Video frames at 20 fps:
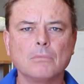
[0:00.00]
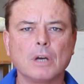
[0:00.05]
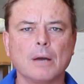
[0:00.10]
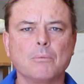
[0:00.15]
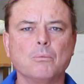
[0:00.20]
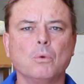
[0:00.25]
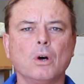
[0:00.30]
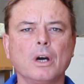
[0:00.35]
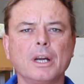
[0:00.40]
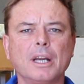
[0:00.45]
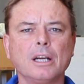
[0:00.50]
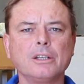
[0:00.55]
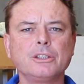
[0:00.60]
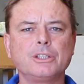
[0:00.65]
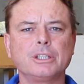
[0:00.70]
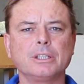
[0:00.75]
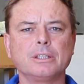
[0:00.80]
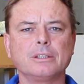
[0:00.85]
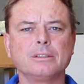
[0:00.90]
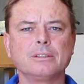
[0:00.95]
And why
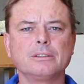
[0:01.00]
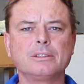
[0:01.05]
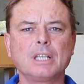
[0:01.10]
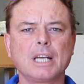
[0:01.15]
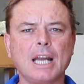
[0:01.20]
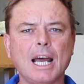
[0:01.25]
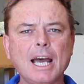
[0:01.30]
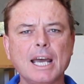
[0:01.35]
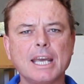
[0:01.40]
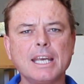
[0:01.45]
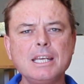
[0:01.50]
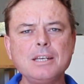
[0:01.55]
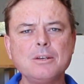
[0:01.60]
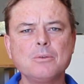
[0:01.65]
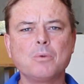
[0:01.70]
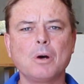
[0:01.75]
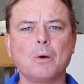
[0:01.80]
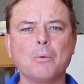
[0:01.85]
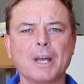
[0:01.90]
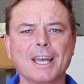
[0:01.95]
don't you? Today,
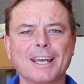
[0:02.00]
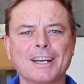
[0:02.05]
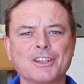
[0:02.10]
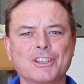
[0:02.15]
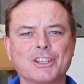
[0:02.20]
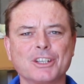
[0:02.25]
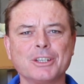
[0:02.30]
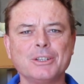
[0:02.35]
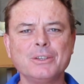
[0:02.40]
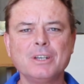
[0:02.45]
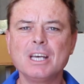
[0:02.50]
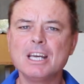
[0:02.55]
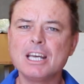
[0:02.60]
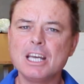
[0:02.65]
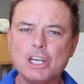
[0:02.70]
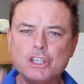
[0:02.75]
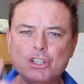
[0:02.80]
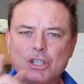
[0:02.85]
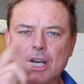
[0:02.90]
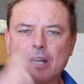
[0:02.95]
what we're going to do
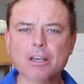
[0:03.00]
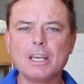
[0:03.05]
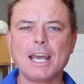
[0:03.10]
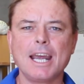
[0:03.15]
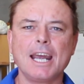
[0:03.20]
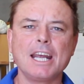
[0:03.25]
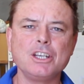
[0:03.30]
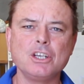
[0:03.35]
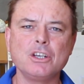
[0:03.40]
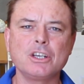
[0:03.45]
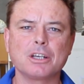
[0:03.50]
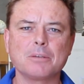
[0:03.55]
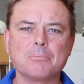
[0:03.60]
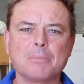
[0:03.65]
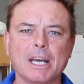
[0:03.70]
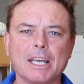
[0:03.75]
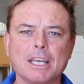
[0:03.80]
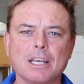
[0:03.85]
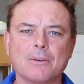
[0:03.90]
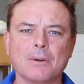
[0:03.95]
is show you how you can
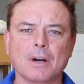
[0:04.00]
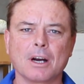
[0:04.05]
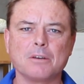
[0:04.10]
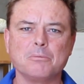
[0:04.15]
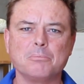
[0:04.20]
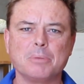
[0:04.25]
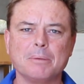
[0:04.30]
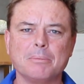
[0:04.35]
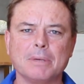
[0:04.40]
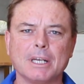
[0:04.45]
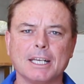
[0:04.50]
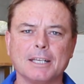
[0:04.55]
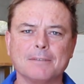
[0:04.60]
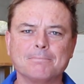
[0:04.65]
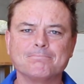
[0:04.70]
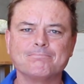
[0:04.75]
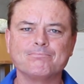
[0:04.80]
make your own Bimini.